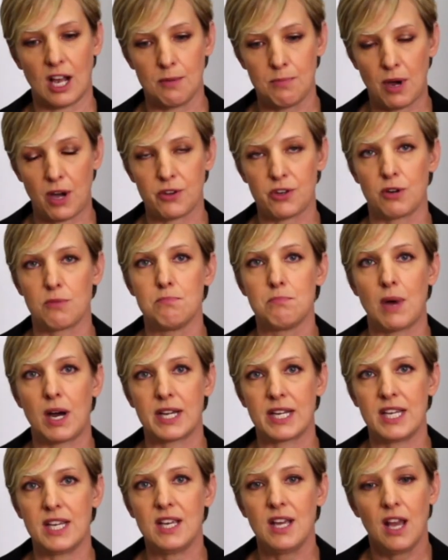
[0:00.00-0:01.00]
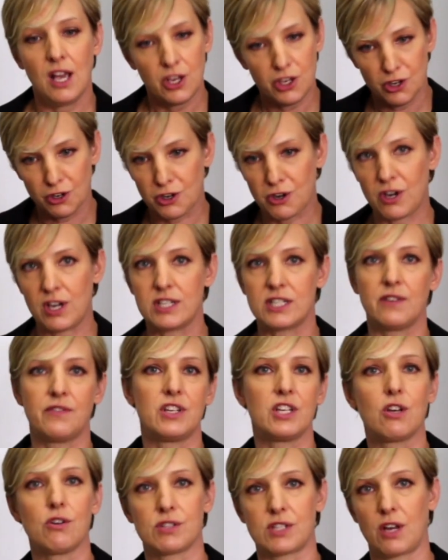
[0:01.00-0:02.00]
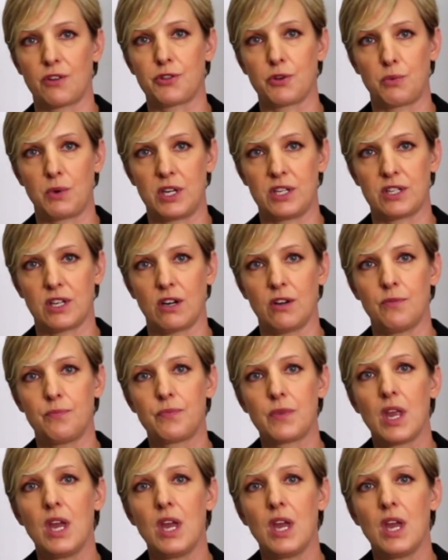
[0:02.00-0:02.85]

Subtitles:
about your money, your creativity goes out the window.